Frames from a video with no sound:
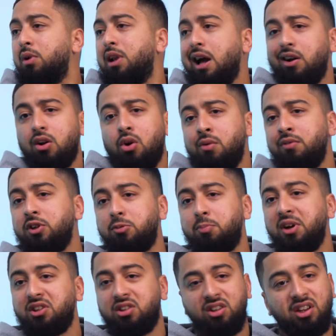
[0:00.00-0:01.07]
we liked clothing,
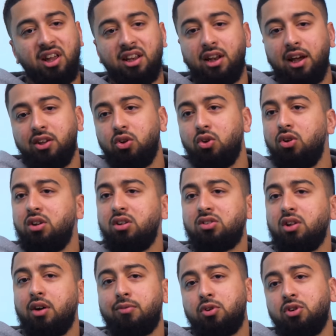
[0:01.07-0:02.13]
especially then, true, like uni and
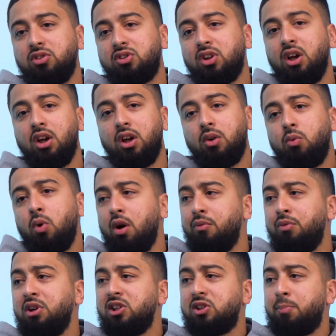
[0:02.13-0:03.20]
stuff, because we weren't
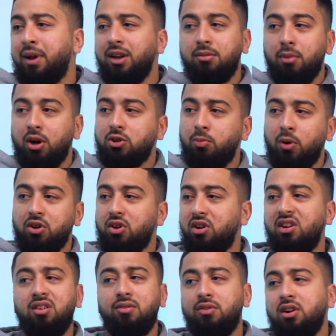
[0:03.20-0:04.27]
really spending much money on
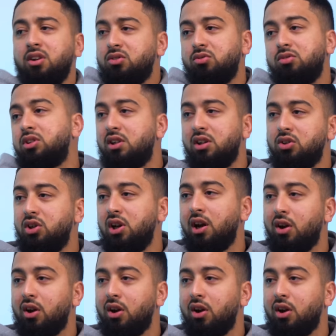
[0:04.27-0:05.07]
anything else. We so just literally